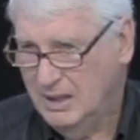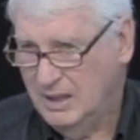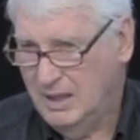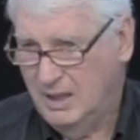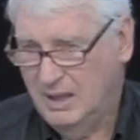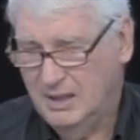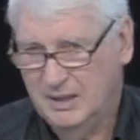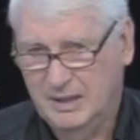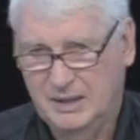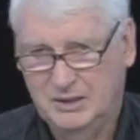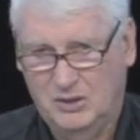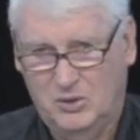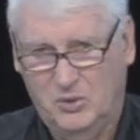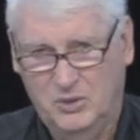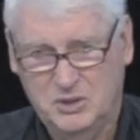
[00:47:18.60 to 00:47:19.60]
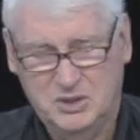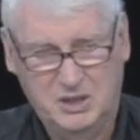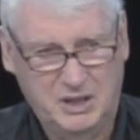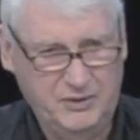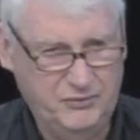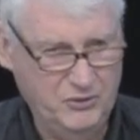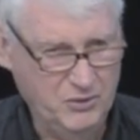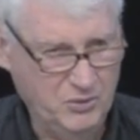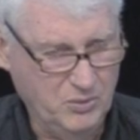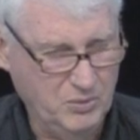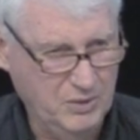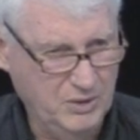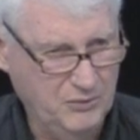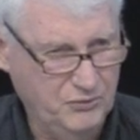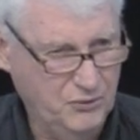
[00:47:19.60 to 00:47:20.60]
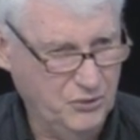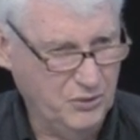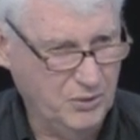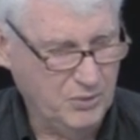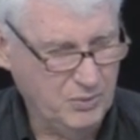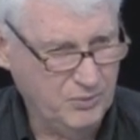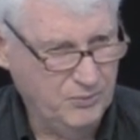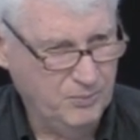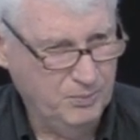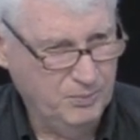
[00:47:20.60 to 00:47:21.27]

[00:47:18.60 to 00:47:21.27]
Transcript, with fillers: Uh, and the Lord said, if, you if your